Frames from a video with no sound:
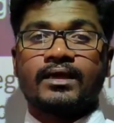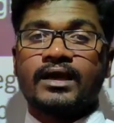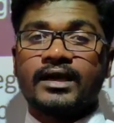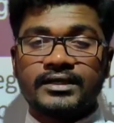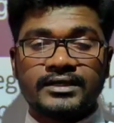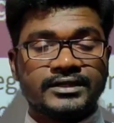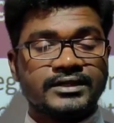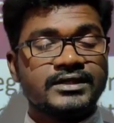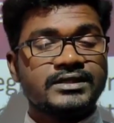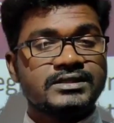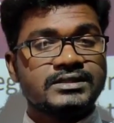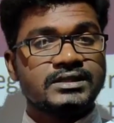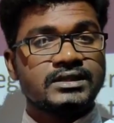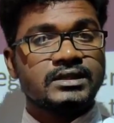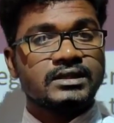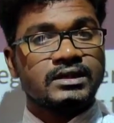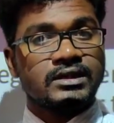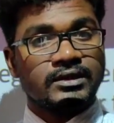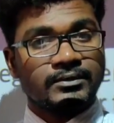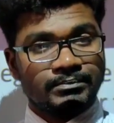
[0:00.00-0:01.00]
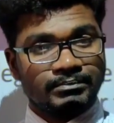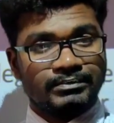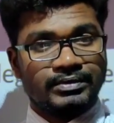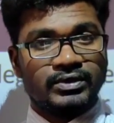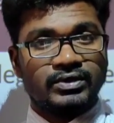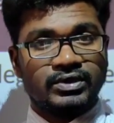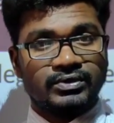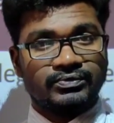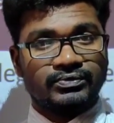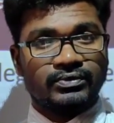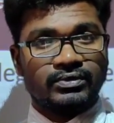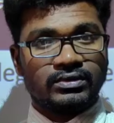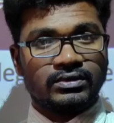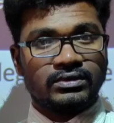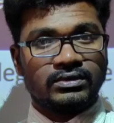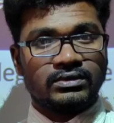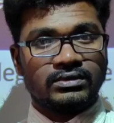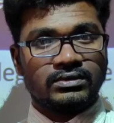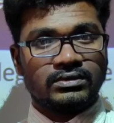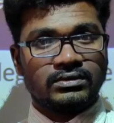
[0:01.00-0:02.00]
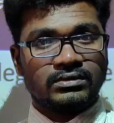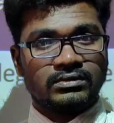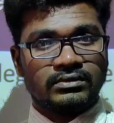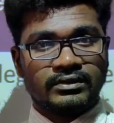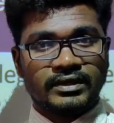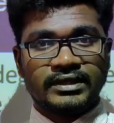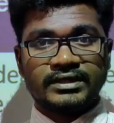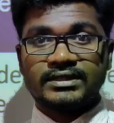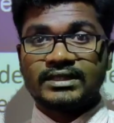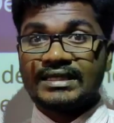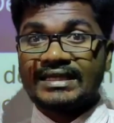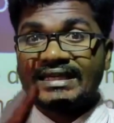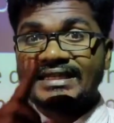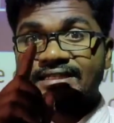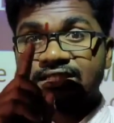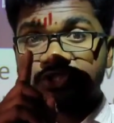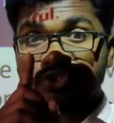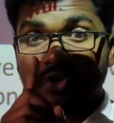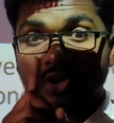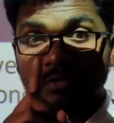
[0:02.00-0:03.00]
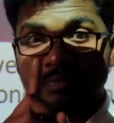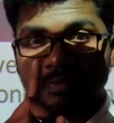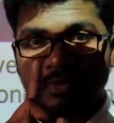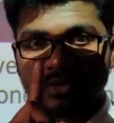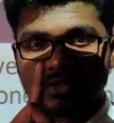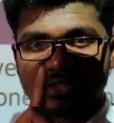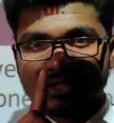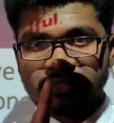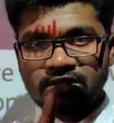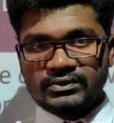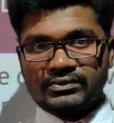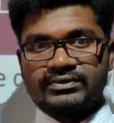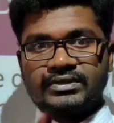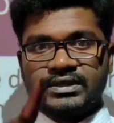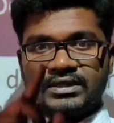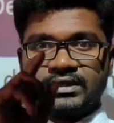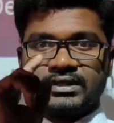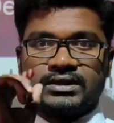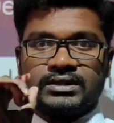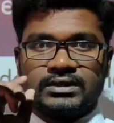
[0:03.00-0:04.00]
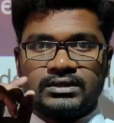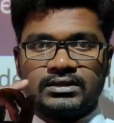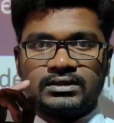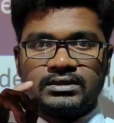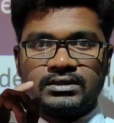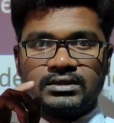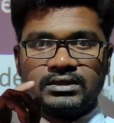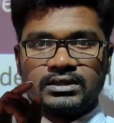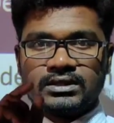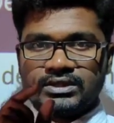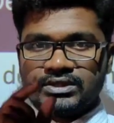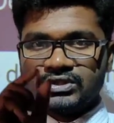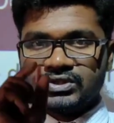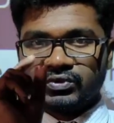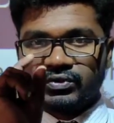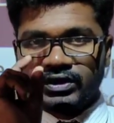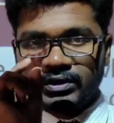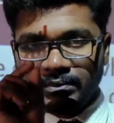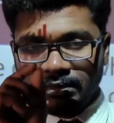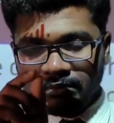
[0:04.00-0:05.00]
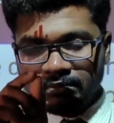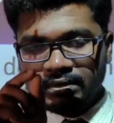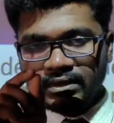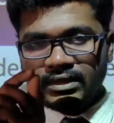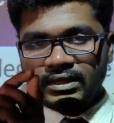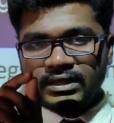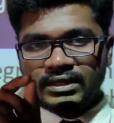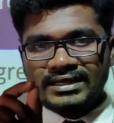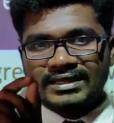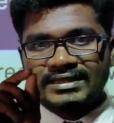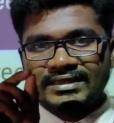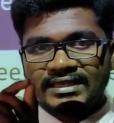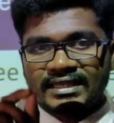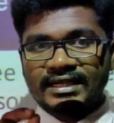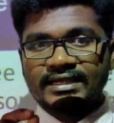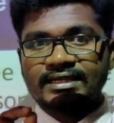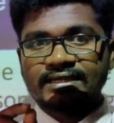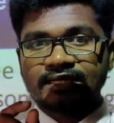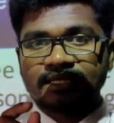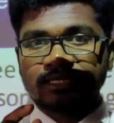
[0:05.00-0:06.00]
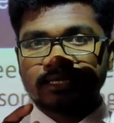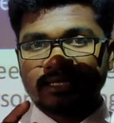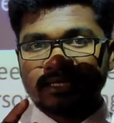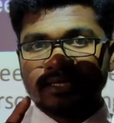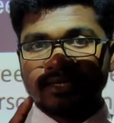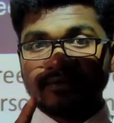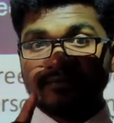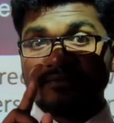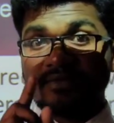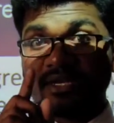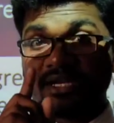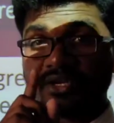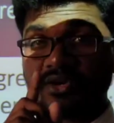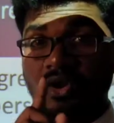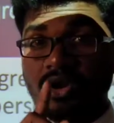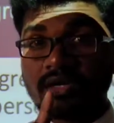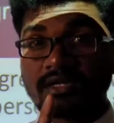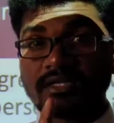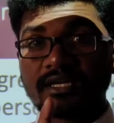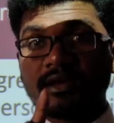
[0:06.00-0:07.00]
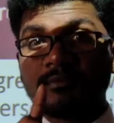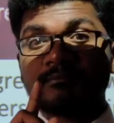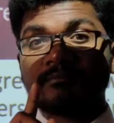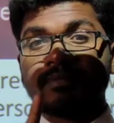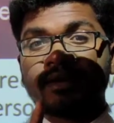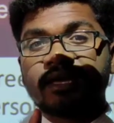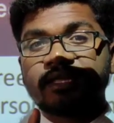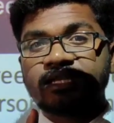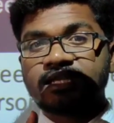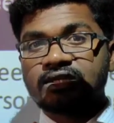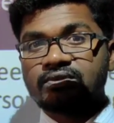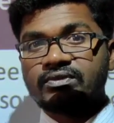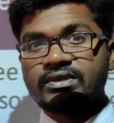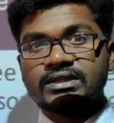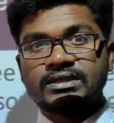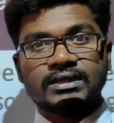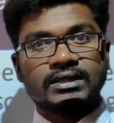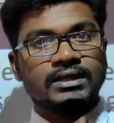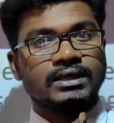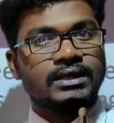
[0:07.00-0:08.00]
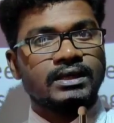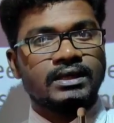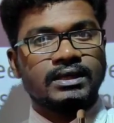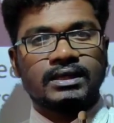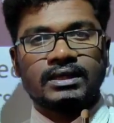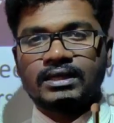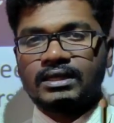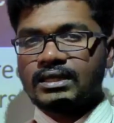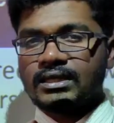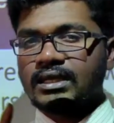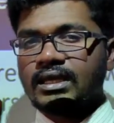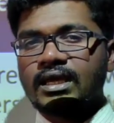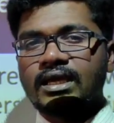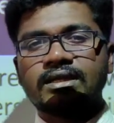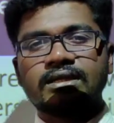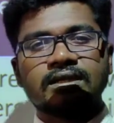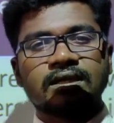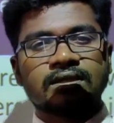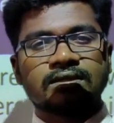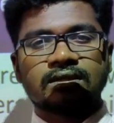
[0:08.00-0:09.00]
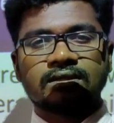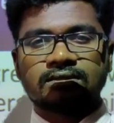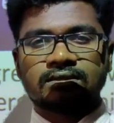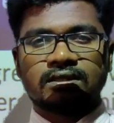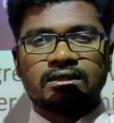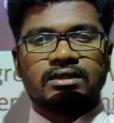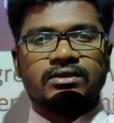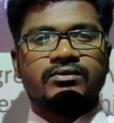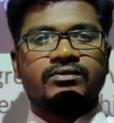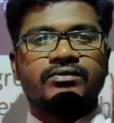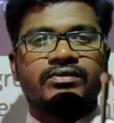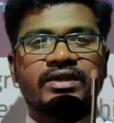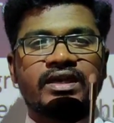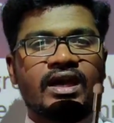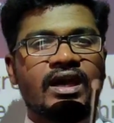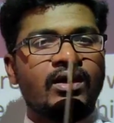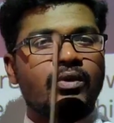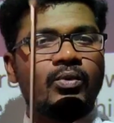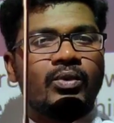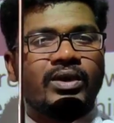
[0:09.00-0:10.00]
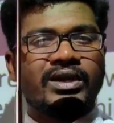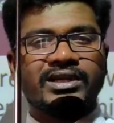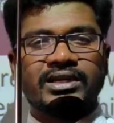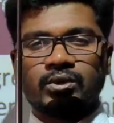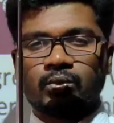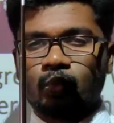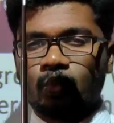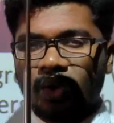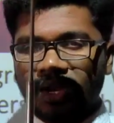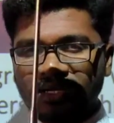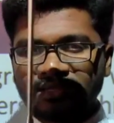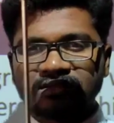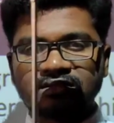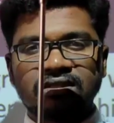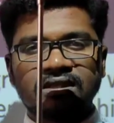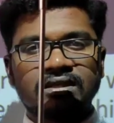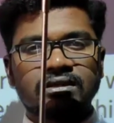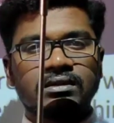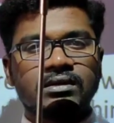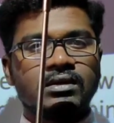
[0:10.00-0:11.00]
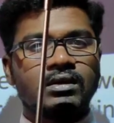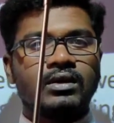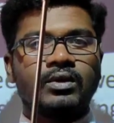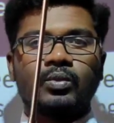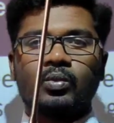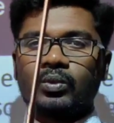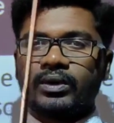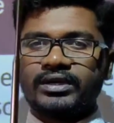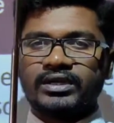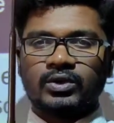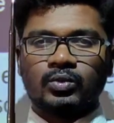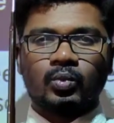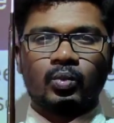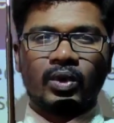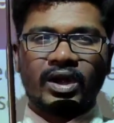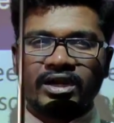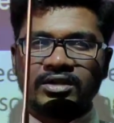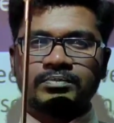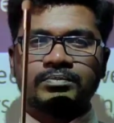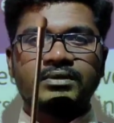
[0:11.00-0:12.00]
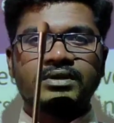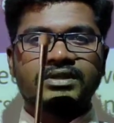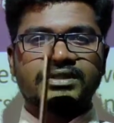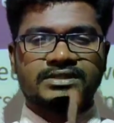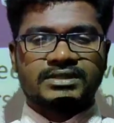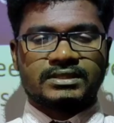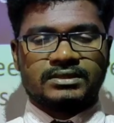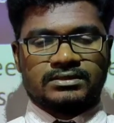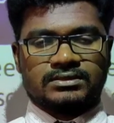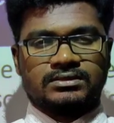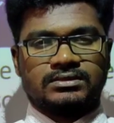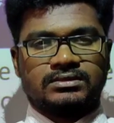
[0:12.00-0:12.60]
and it is beautiful. Right? It is called positive degree. So remember that We are not comparing with any other thing. We have only one thing, only one person,